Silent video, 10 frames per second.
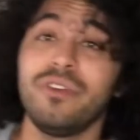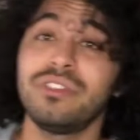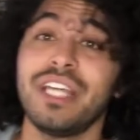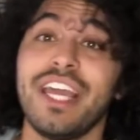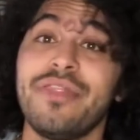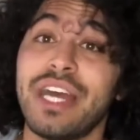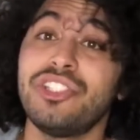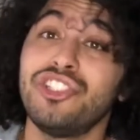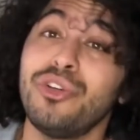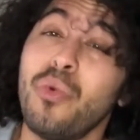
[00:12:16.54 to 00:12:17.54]
you say
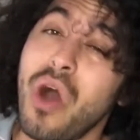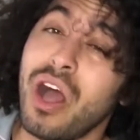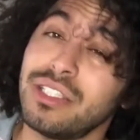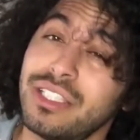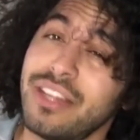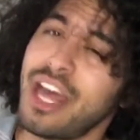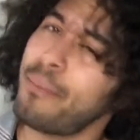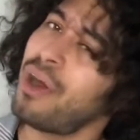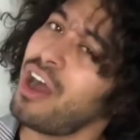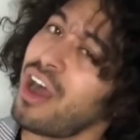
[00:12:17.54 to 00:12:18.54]
that you wanted
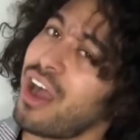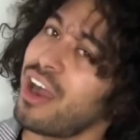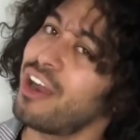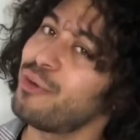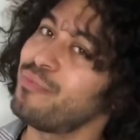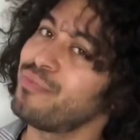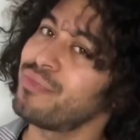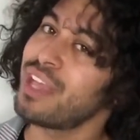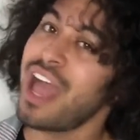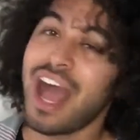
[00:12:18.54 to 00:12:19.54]
that part,
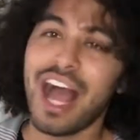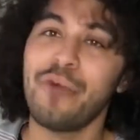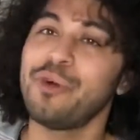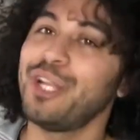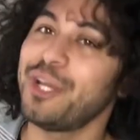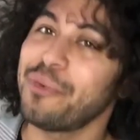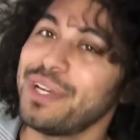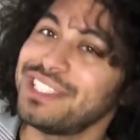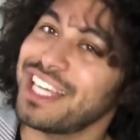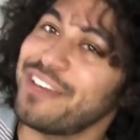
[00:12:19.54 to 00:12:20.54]
I will
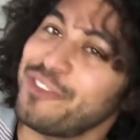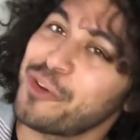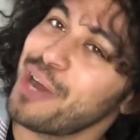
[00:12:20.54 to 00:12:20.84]
always give you